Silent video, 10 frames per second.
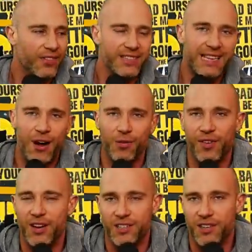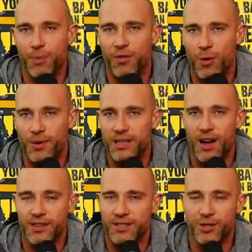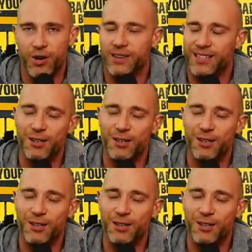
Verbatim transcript: the sound version of performance enhancing drugs.